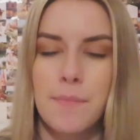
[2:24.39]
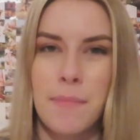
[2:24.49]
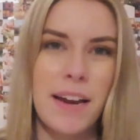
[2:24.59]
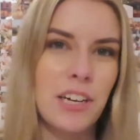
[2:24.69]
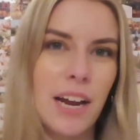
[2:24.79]

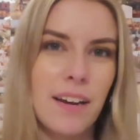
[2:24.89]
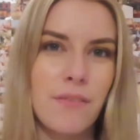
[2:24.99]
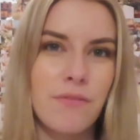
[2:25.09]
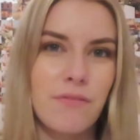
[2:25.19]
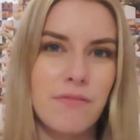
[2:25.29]
mine are kind
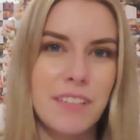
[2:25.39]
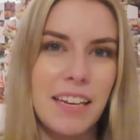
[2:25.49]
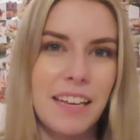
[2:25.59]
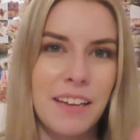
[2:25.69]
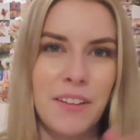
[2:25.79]
of
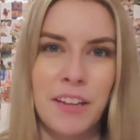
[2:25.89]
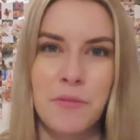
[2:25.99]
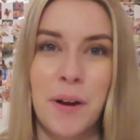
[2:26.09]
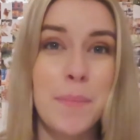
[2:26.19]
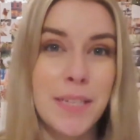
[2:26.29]
getting like
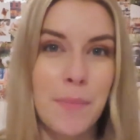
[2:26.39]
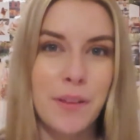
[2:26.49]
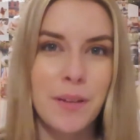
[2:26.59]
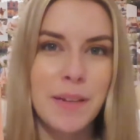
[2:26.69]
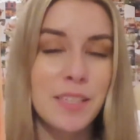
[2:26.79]
ripped up
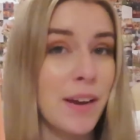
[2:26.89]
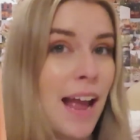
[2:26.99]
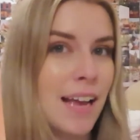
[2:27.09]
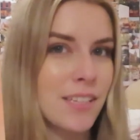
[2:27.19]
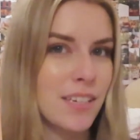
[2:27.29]
a little bit, so I
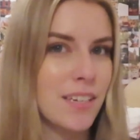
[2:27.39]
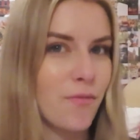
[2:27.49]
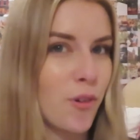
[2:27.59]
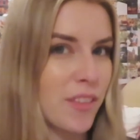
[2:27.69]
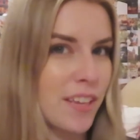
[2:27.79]
asked
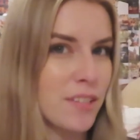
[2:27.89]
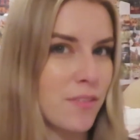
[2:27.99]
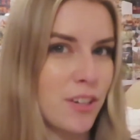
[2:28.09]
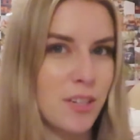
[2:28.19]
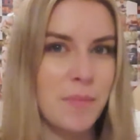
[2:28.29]
for this
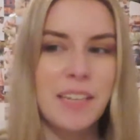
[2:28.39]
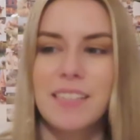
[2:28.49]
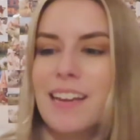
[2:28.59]
for Christmas,